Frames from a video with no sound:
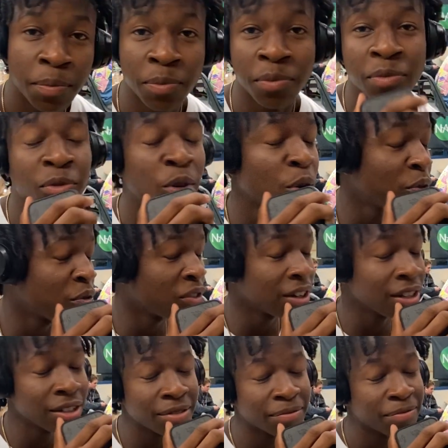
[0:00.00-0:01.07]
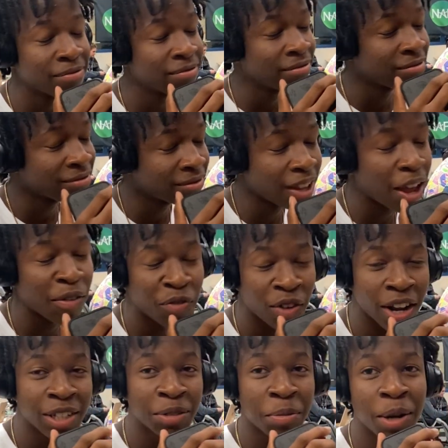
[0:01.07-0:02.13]
hopefully, I feel like it's
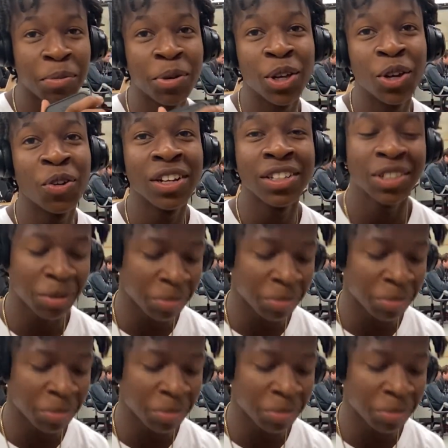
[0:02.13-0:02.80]
about to be a great summer.